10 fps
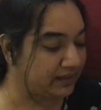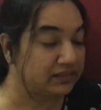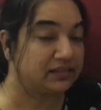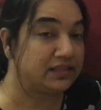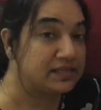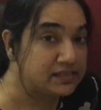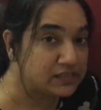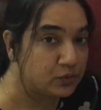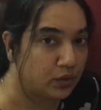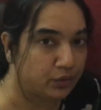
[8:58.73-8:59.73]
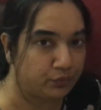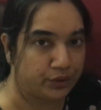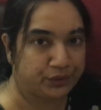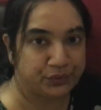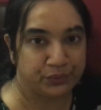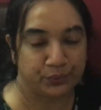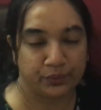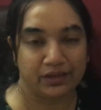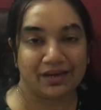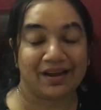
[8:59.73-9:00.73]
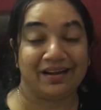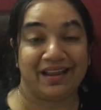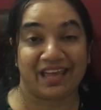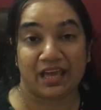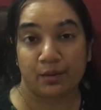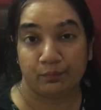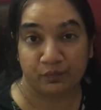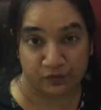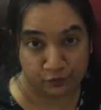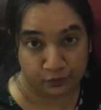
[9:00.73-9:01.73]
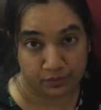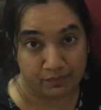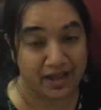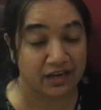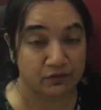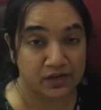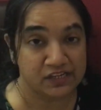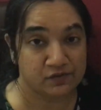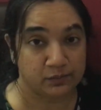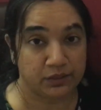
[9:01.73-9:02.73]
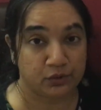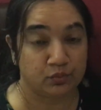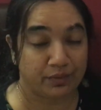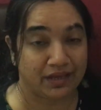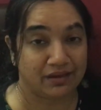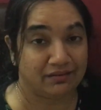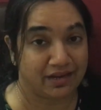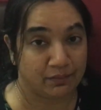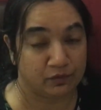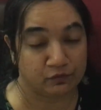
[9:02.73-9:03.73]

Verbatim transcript: And this you are going to do it day before. My advice will be to make it day